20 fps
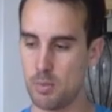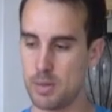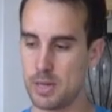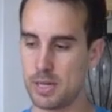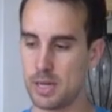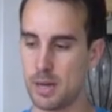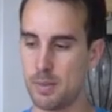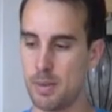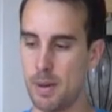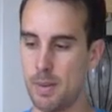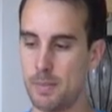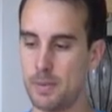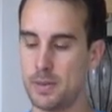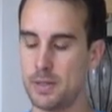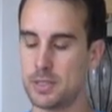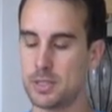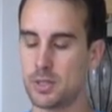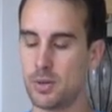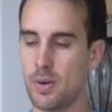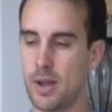me come up in
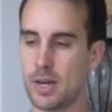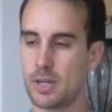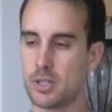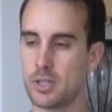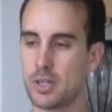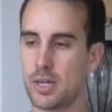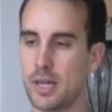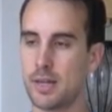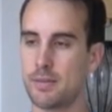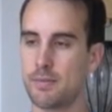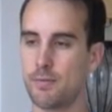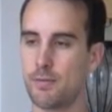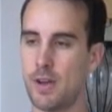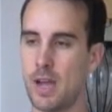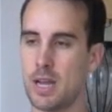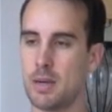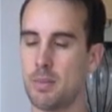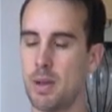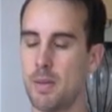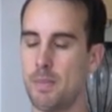this direction. I
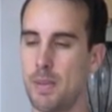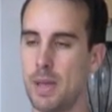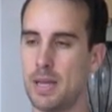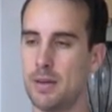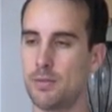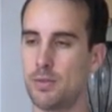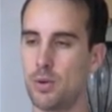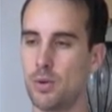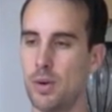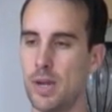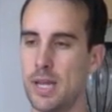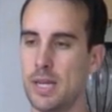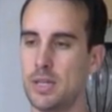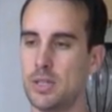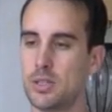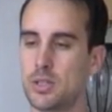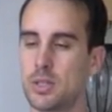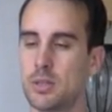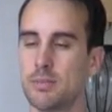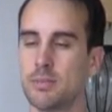find my painful
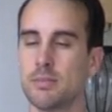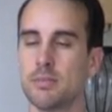range.